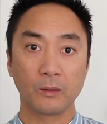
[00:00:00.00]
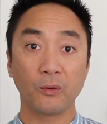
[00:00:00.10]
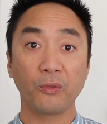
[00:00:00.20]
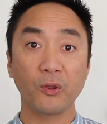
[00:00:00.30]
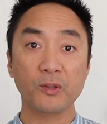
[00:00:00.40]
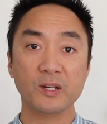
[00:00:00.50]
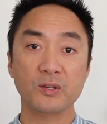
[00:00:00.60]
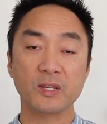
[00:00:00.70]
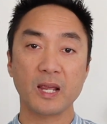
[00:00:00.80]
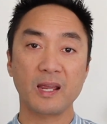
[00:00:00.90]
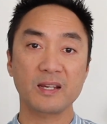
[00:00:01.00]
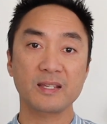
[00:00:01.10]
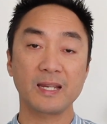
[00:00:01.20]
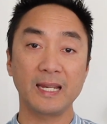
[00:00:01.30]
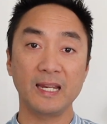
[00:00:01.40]
The third exercise
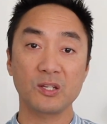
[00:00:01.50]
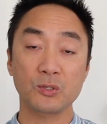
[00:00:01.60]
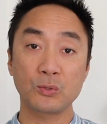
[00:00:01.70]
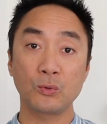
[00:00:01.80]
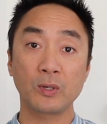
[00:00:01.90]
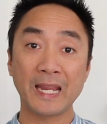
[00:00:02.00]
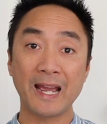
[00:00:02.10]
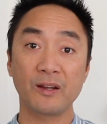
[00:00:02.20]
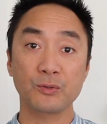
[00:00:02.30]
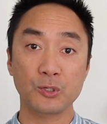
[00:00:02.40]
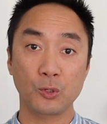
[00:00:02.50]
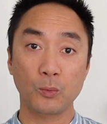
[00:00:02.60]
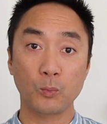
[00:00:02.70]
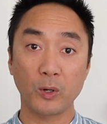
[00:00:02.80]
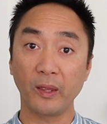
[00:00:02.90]
is to count
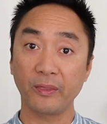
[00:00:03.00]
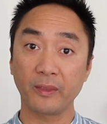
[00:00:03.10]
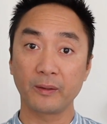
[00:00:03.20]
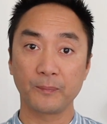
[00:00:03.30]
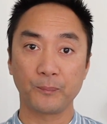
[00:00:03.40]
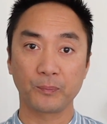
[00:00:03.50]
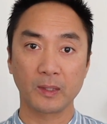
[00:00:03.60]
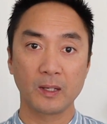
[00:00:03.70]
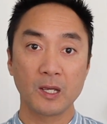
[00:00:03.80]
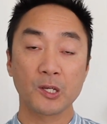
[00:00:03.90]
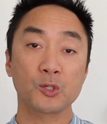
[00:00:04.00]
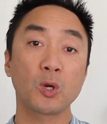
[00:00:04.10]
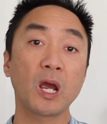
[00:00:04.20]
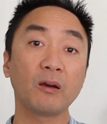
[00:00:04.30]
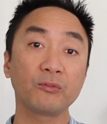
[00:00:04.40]
your breath. So
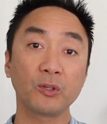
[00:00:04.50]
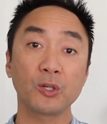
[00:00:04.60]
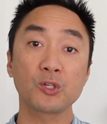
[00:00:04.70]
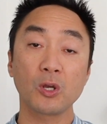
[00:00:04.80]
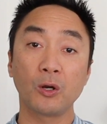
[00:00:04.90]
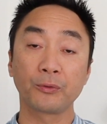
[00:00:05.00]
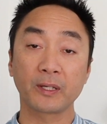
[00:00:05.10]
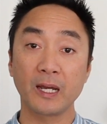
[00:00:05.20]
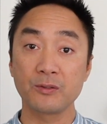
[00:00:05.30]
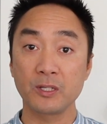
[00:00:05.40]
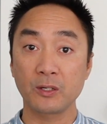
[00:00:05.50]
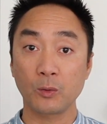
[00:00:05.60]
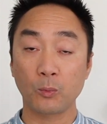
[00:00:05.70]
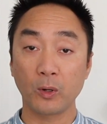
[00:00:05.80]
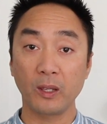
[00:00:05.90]
I have touched on counting
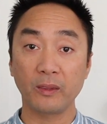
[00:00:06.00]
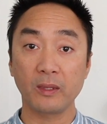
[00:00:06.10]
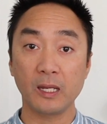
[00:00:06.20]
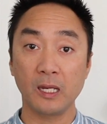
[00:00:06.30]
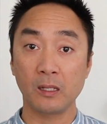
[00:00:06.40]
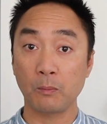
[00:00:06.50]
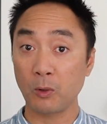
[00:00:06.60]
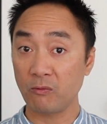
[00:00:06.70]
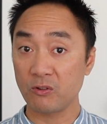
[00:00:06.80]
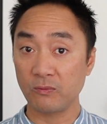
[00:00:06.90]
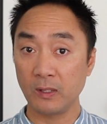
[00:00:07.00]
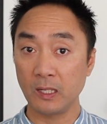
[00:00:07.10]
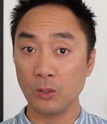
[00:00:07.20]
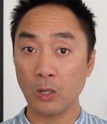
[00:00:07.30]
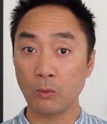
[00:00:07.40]
your breath in the previous
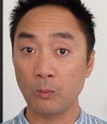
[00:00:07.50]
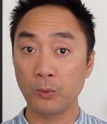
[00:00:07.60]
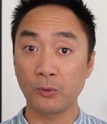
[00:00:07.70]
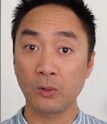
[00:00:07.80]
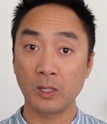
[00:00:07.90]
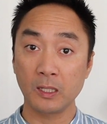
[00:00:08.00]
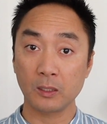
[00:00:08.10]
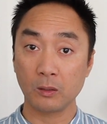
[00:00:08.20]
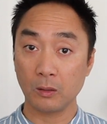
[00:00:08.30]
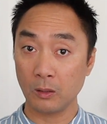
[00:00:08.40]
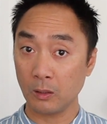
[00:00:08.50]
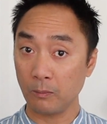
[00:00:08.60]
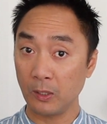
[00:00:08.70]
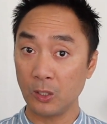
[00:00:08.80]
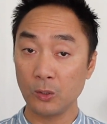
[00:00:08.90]
video. I will put the link
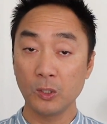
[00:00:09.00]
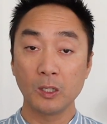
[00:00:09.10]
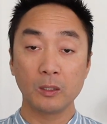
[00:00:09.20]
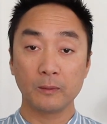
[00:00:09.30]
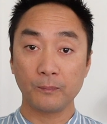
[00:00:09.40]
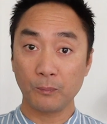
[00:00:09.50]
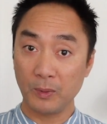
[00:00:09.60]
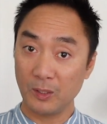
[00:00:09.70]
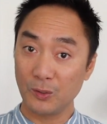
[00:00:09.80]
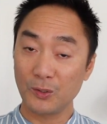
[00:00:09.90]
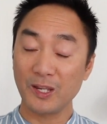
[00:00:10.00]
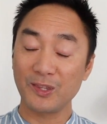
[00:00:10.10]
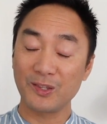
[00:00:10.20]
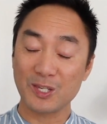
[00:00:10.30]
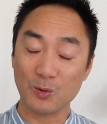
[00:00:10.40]
below in
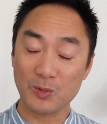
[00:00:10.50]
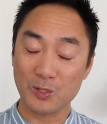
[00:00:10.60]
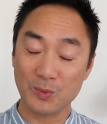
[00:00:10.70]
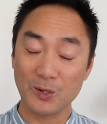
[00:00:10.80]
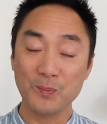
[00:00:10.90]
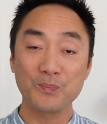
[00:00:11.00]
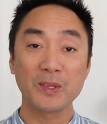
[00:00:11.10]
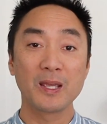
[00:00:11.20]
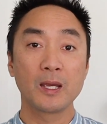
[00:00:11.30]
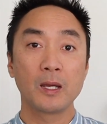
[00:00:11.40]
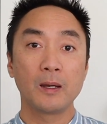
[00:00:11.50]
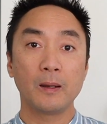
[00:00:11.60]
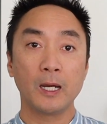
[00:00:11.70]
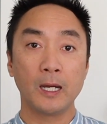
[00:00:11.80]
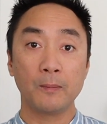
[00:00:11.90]
the description below.
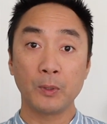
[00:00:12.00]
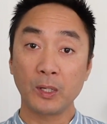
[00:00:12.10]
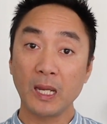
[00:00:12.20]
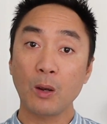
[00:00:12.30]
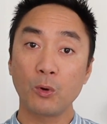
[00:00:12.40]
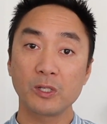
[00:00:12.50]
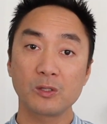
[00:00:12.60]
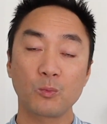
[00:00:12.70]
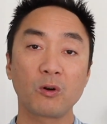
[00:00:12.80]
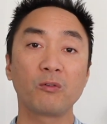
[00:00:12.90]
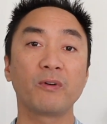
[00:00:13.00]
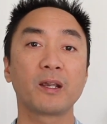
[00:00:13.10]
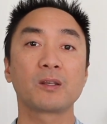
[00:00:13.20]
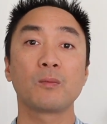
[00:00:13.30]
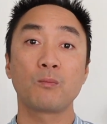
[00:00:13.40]
But here I wanted to
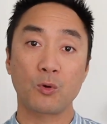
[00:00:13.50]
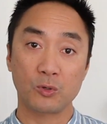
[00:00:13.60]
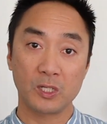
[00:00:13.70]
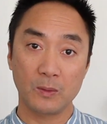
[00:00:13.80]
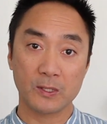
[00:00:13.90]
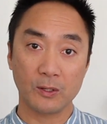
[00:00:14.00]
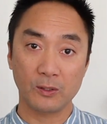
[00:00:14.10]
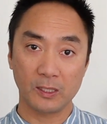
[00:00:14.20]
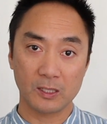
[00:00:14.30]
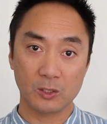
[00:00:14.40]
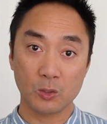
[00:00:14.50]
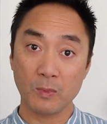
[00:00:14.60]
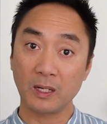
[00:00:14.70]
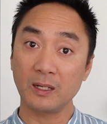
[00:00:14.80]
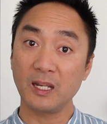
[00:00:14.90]
provide more tips on it to
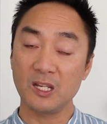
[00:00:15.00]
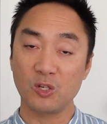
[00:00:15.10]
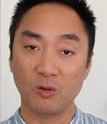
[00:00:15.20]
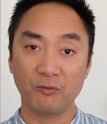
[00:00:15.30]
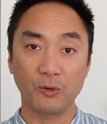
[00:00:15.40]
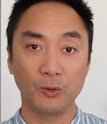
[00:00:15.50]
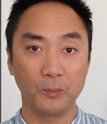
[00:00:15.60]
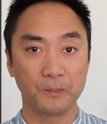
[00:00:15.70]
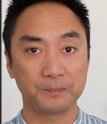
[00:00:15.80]
make it easier for you.